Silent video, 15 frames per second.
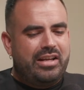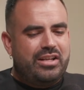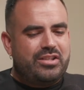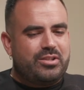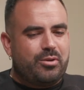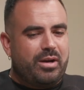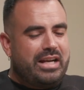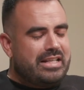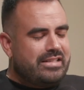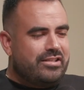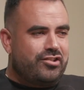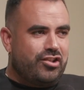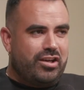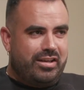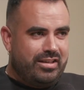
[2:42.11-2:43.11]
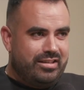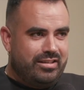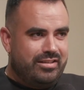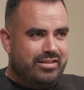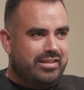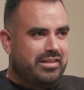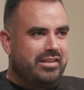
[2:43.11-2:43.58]
So as a
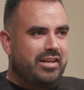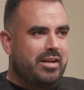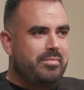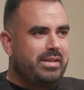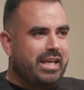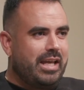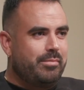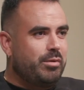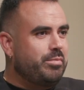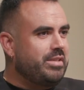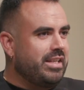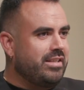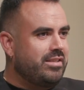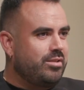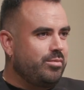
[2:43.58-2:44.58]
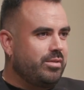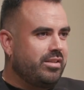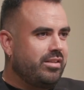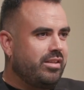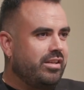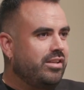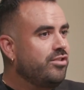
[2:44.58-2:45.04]
child, I became obsessed
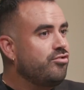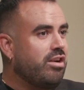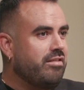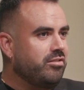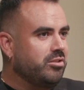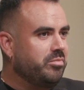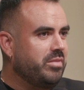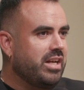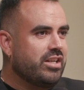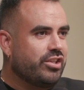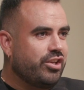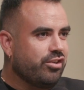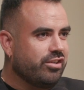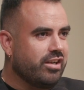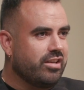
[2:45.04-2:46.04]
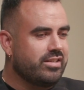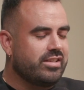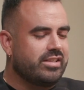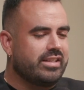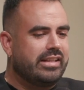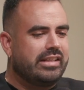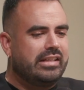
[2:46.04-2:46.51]
with travel and
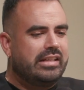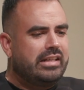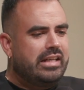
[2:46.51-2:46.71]
curiosity.